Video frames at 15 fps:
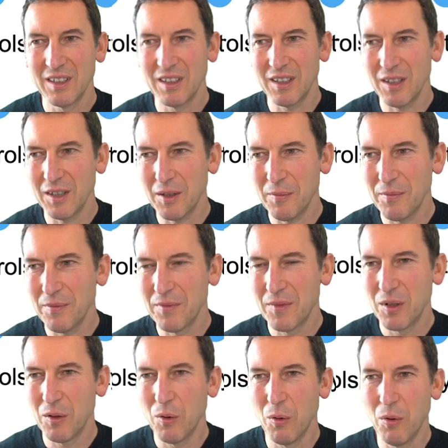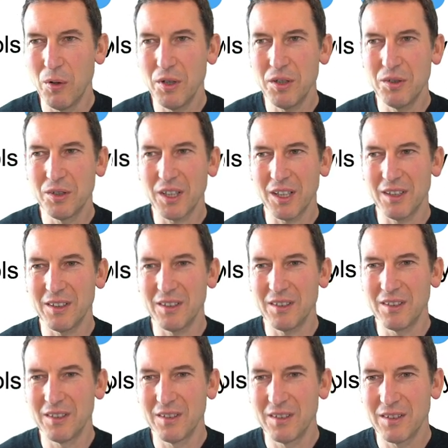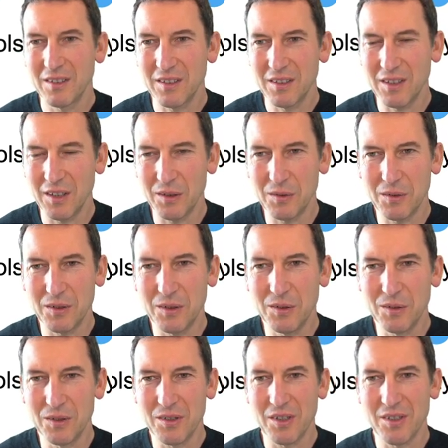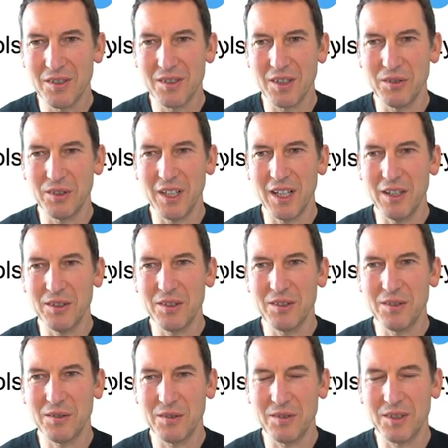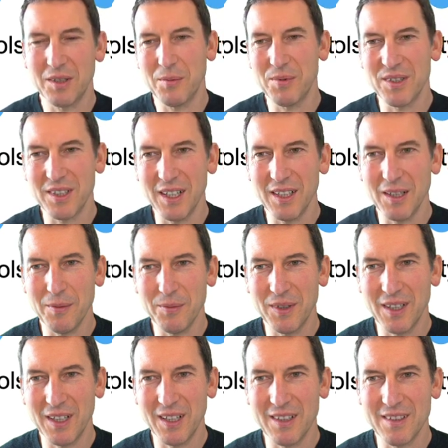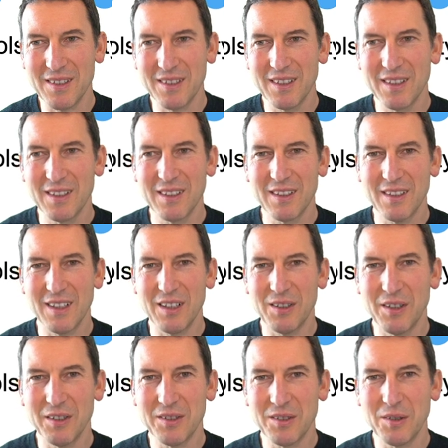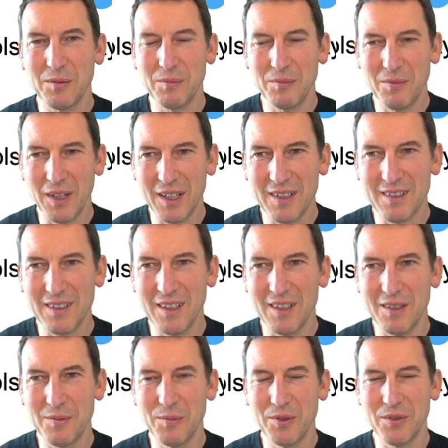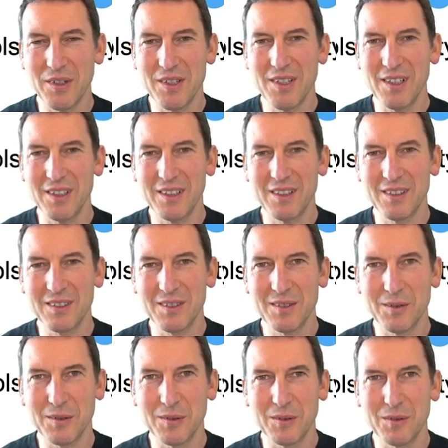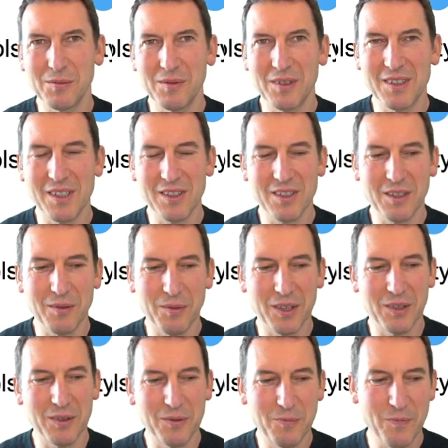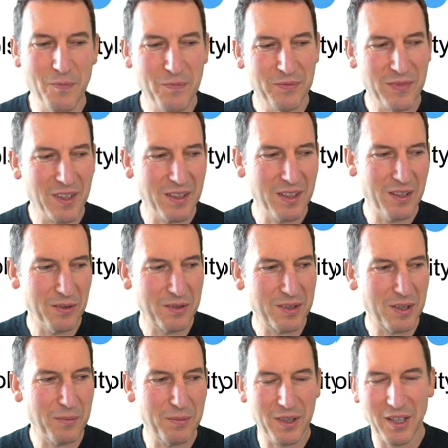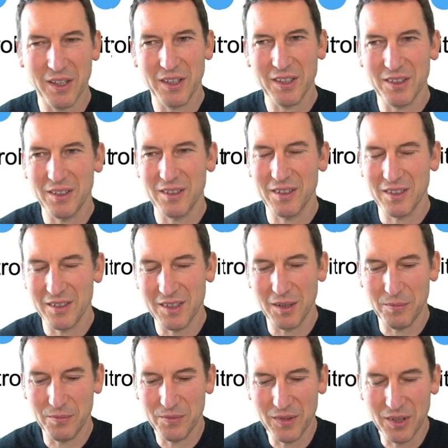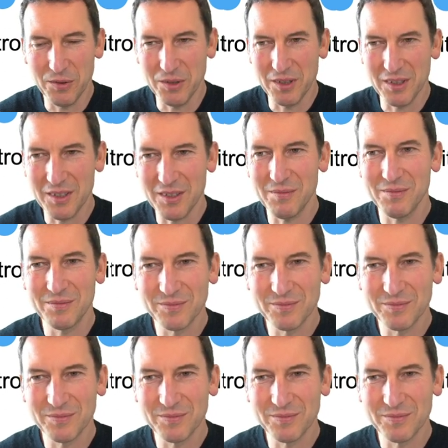Um, or you can you know, use zoneout to skip state updates. That also makes things more resilient to essentially when you, you know, skip character, skip tokens.